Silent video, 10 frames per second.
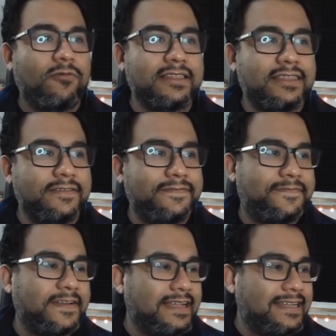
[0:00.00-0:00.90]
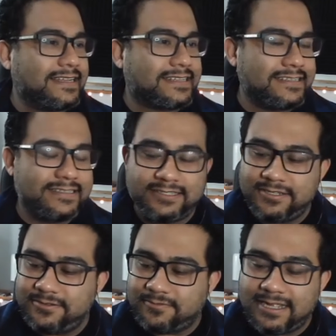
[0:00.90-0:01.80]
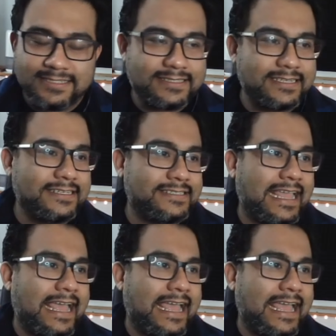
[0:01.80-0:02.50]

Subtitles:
What the fuck? Dude, Ross sucks